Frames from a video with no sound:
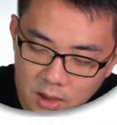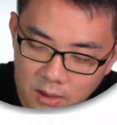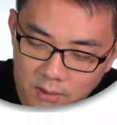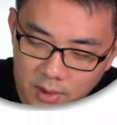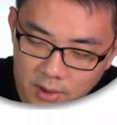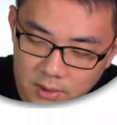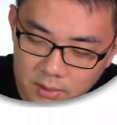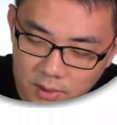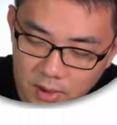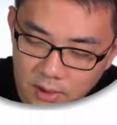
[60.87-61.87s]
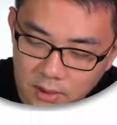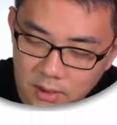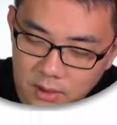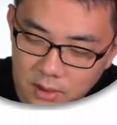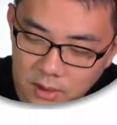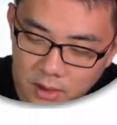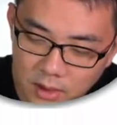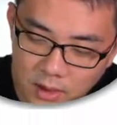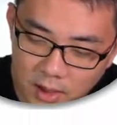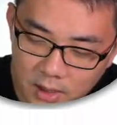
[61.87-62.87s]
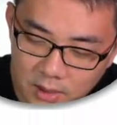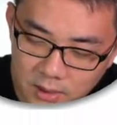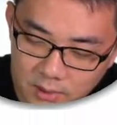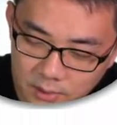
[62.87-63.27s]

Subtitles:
minus 1, okay, dx